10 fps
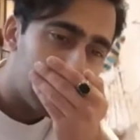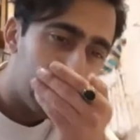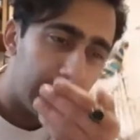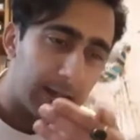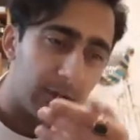
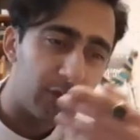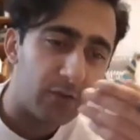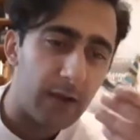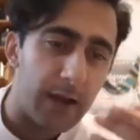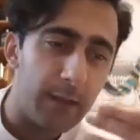like a
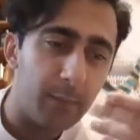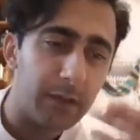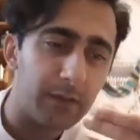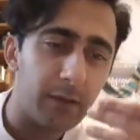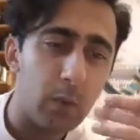dry,
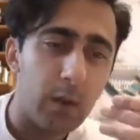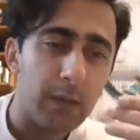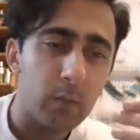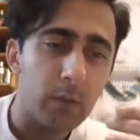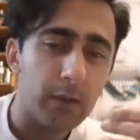bitter white
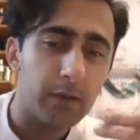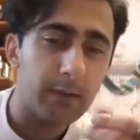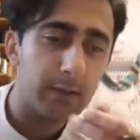wood.